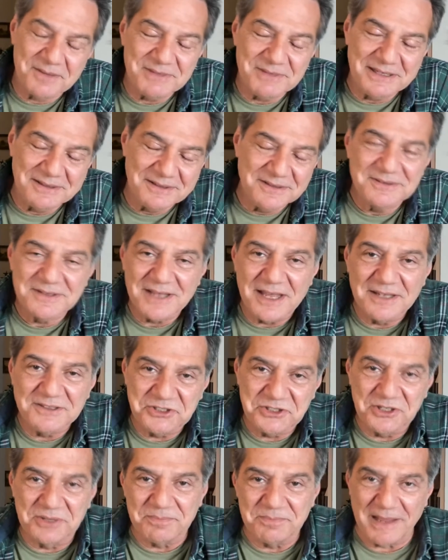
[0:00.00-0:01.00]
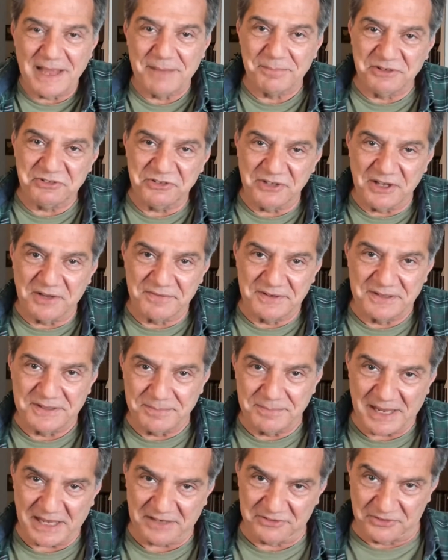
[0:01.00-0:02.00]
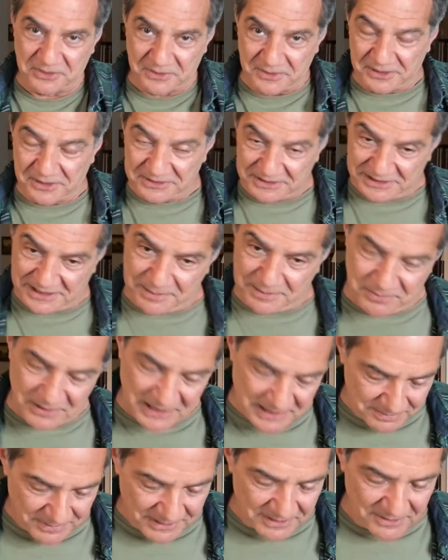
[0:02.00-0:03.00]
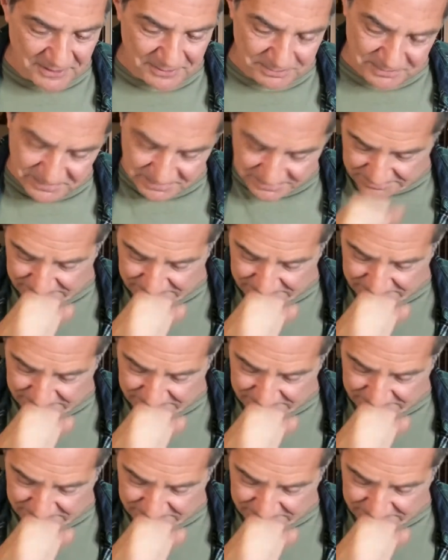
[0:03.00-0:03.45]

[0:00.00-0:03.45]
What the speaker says: mean, I shouldn't pat myself on the back so hard that I break my arm,